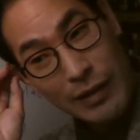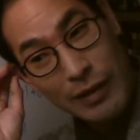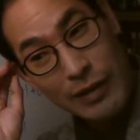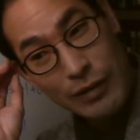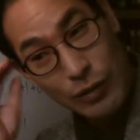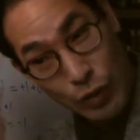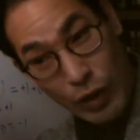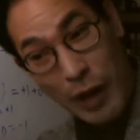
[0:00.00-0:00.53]

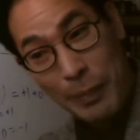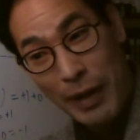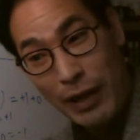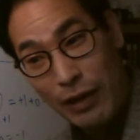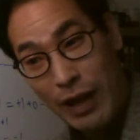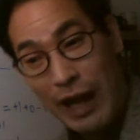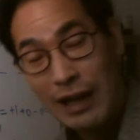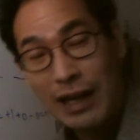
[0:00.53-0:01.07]
solar panel,
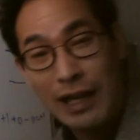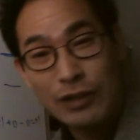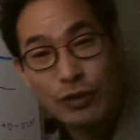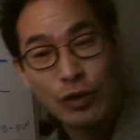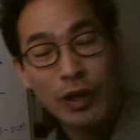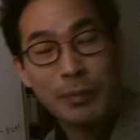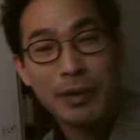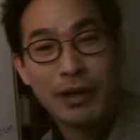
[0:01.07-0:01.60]
I like
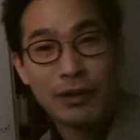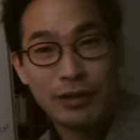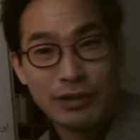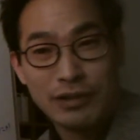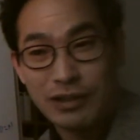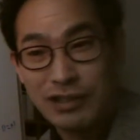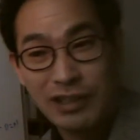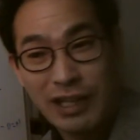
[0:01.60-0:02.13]
solar panel. It's
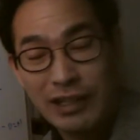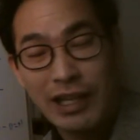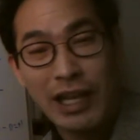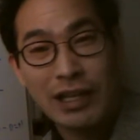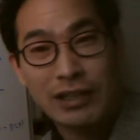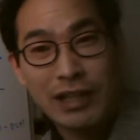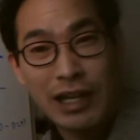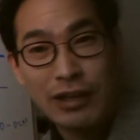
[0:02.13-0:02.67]
a great
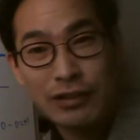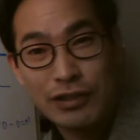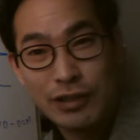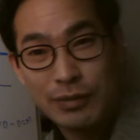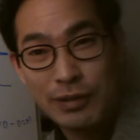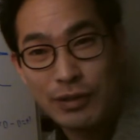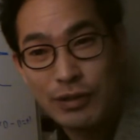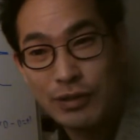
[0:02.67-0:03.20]
technology
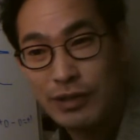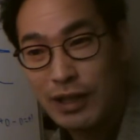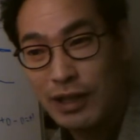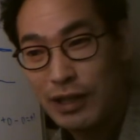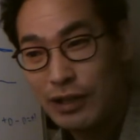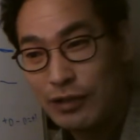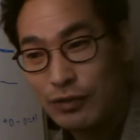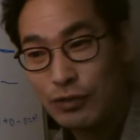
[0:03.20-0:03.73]
because
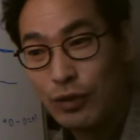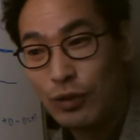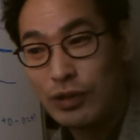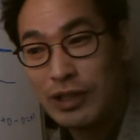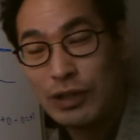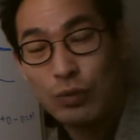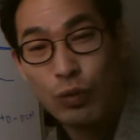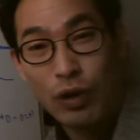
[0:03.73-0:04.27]
you don't
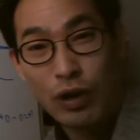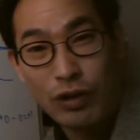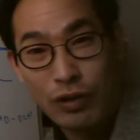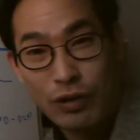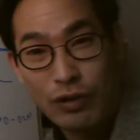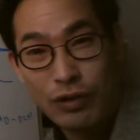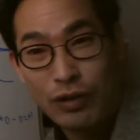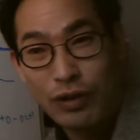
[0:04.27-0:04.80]
need
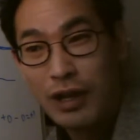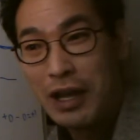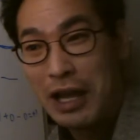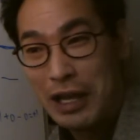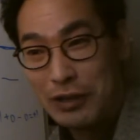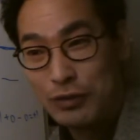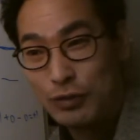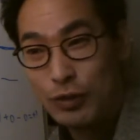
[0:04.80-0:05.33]
water
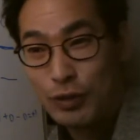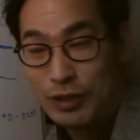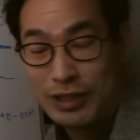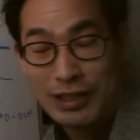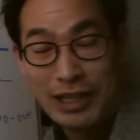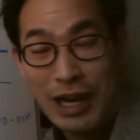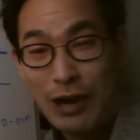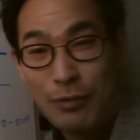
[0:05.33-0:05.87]
and you don't
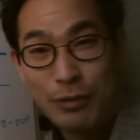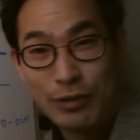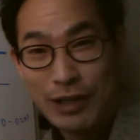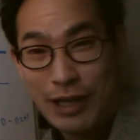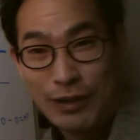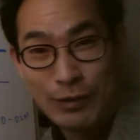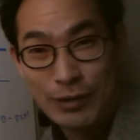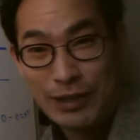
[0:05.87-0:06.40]
need carbon
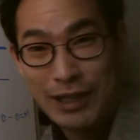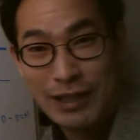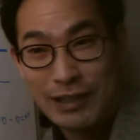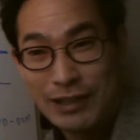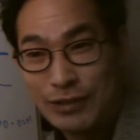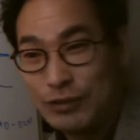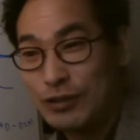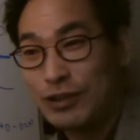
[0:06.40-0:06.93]
dioxide.
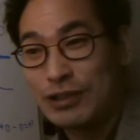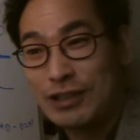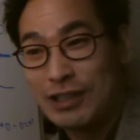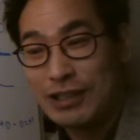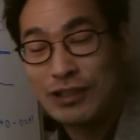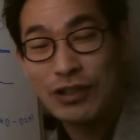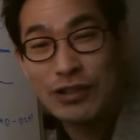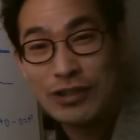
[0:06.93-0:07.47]
You just need
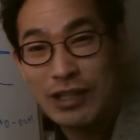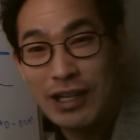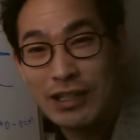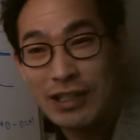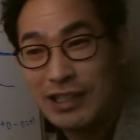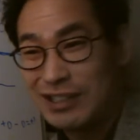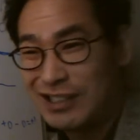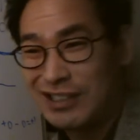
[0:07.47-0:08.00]
sunshine.
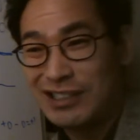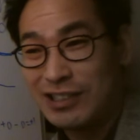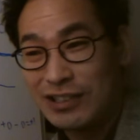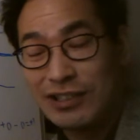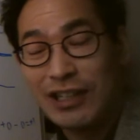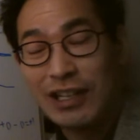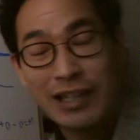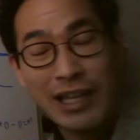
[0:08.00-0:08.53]
It's a
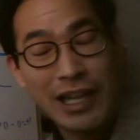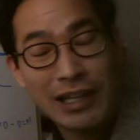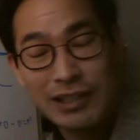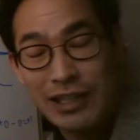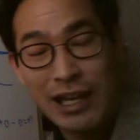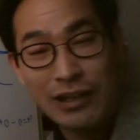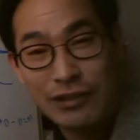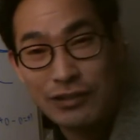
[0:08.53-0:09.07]
great
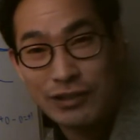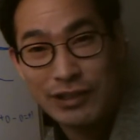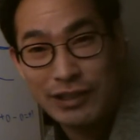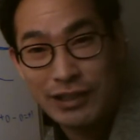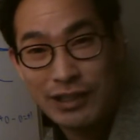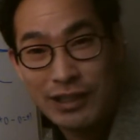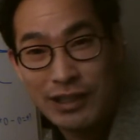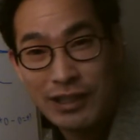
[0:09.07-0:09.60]
technology.
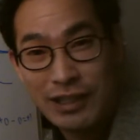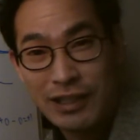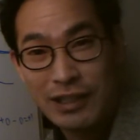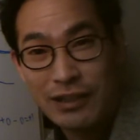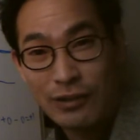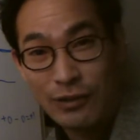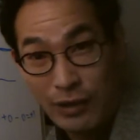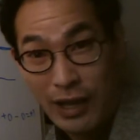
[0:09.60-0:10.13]

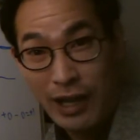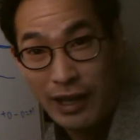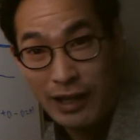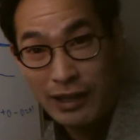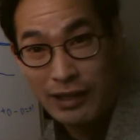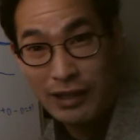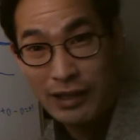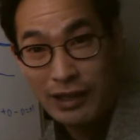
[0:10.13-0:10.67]

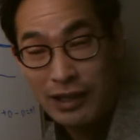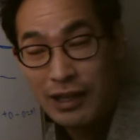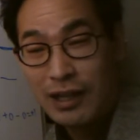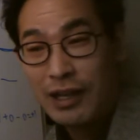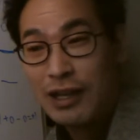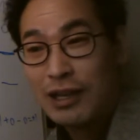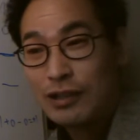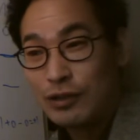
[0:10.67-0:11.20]
Okay.
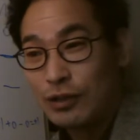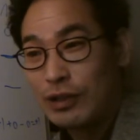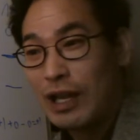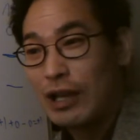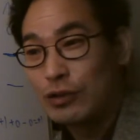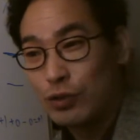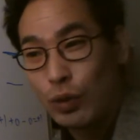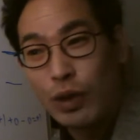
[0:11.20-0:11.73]
So yeah,
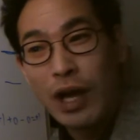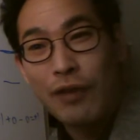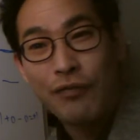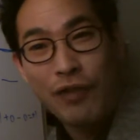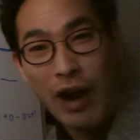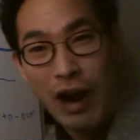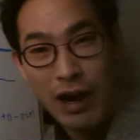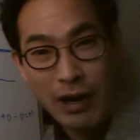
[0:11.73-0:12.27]
solar
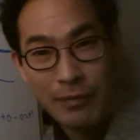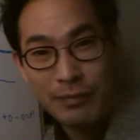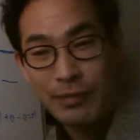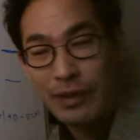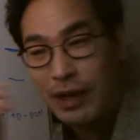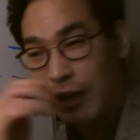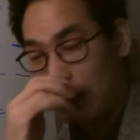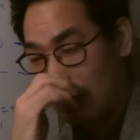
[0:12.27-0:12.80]

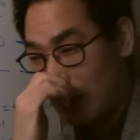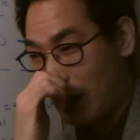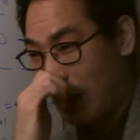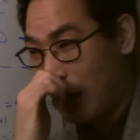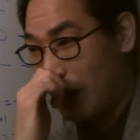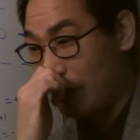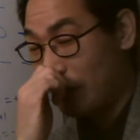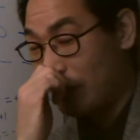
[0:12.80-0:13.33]
farm. Yeah,
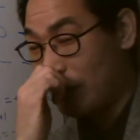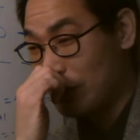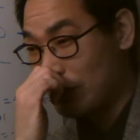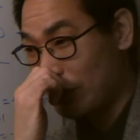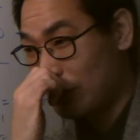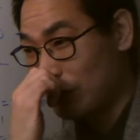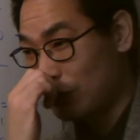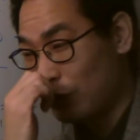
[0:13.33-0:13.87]
I
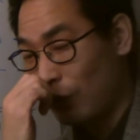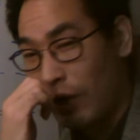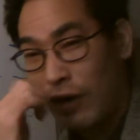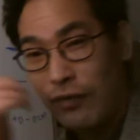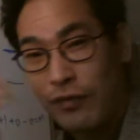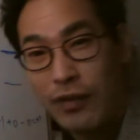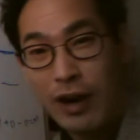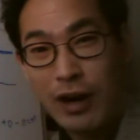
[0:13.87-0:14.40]
envision solar
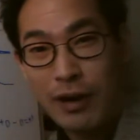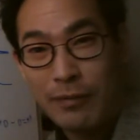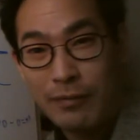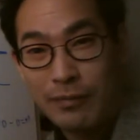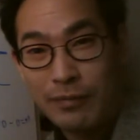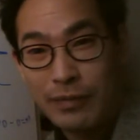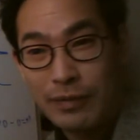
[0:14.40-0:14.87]
farm